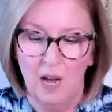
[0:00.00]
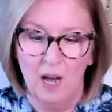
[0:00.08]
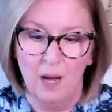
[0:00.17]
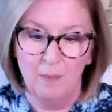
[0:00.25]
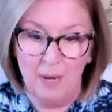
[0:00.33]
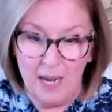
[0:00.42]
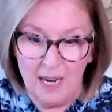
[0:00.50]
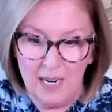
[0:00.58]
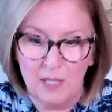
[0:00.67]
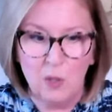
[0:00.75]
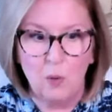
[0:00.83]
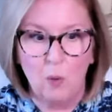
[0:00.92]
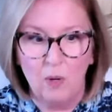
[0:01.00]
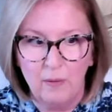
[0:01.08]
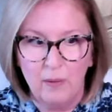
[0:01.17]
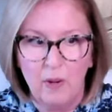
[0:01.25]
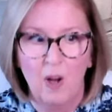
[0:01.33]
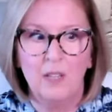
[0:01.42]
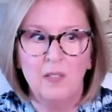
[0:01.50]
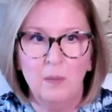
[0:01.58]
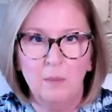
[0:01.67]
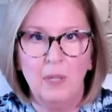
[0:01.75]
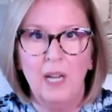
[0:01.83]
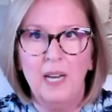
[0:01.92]
um, is sort of
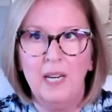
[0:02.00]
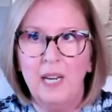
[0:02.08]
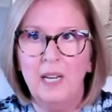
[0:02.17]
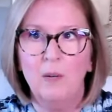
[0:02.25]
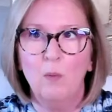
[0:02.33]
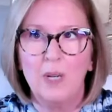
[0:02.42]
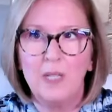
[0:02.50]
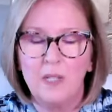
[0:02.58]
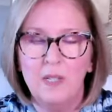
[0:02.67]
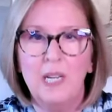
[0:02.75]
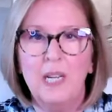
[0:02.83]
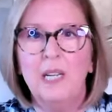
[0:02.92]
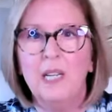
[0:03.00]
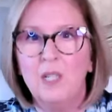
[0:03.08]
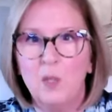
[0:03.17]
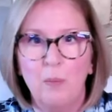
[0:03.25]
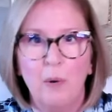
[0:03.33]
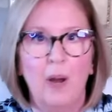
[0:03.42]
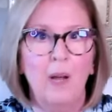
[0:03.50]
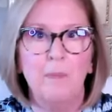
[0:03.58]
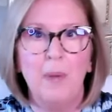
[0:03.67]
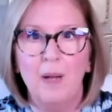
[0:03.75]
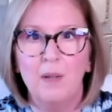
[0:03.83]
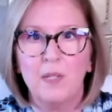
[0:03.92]
contemplating what's needed to bring
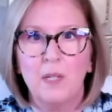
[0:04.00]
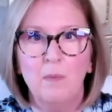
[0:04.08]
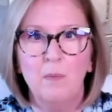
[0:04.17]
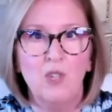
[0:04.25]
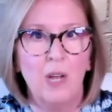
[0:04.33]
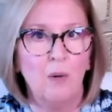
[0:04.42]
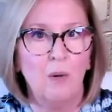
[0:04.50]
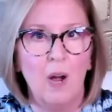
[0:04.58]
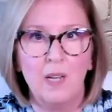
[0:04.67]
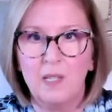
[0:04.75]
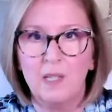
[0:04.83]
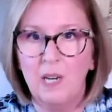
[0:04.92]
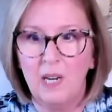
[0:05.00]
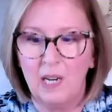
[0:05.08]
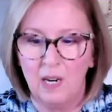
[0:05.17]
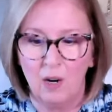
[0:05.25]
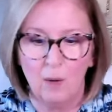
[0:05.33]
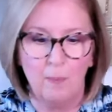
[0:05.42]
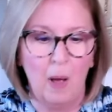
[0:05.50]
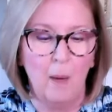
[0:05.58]
about some generosity here,